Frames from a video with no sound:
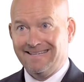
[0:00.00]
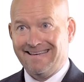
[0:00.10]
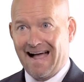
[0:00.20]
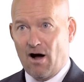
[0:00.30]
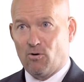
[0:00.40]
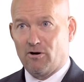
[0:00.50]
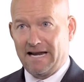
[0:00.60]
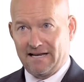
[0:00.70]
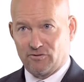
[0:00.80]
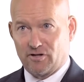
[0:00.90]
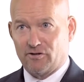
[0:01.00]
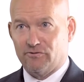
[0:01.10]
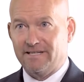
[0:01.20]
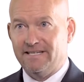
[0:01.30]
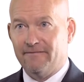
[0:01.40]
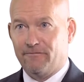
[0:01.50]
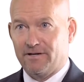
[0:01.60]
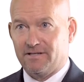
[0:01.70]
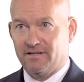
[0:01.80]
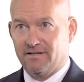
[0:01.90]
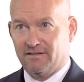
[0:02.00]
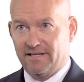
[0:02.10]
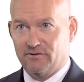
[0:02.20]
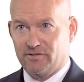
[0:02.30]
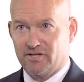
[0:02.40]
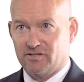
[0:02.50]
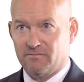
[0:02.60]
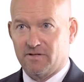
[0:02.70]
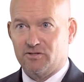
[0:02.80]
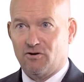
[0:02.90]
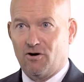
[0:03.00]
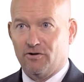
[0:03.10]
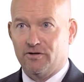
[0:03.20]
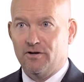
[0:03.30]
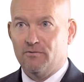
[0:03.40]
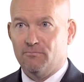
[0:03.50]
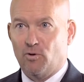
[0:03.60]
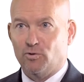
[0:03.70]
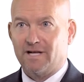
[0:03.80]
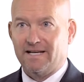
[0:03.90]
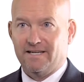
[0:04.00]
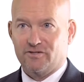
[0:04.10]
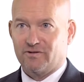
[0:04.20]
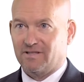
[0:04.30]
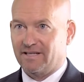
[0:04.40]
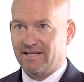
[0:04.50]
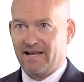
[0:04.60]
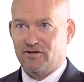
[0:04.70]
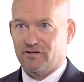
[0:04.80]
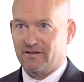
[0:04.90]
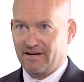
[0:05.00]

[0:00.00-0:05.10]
now are handled under a different legal system that's called multi district litigation.